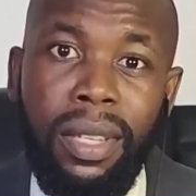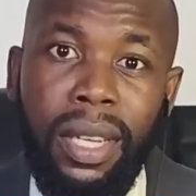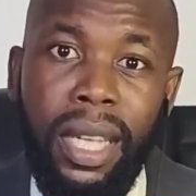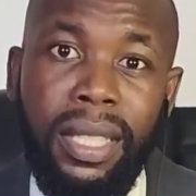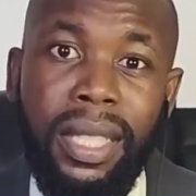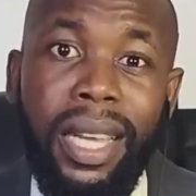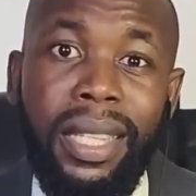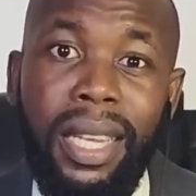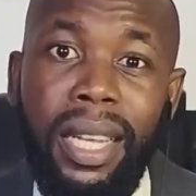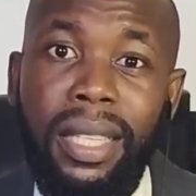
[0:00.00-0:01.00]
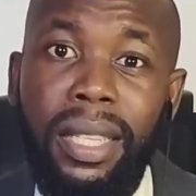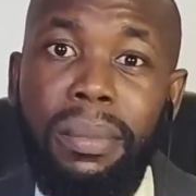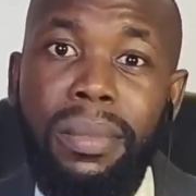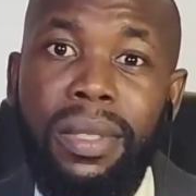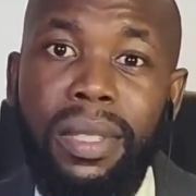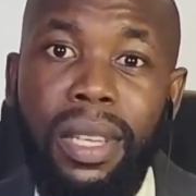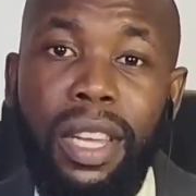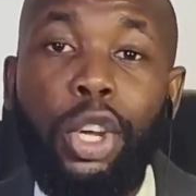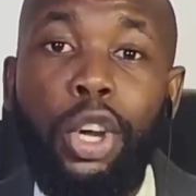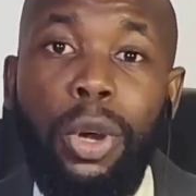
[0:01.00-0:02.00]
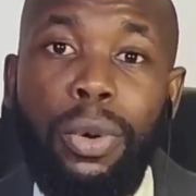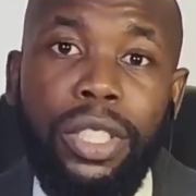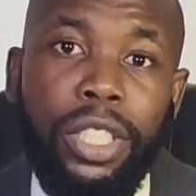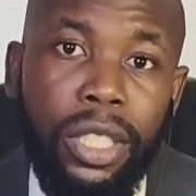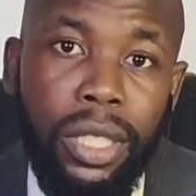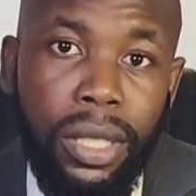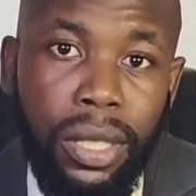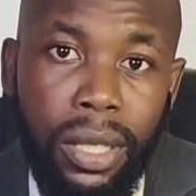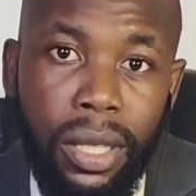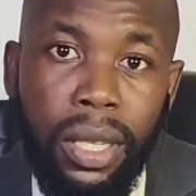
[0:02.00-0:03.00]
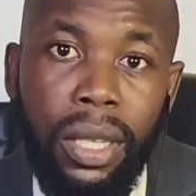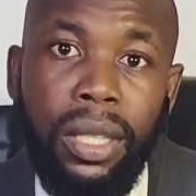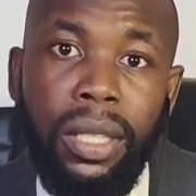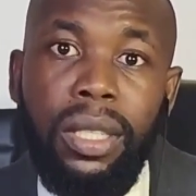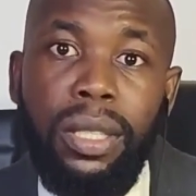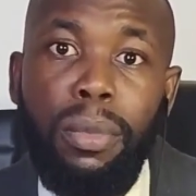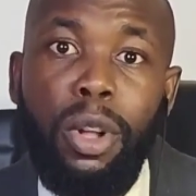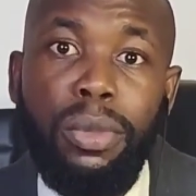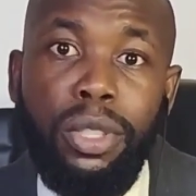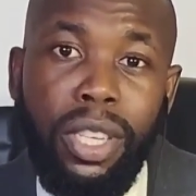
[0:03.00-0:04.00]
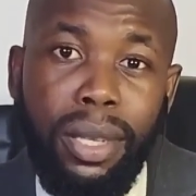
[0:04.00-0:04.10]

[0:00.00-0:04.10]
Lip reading: that is targeted at encouraging small medium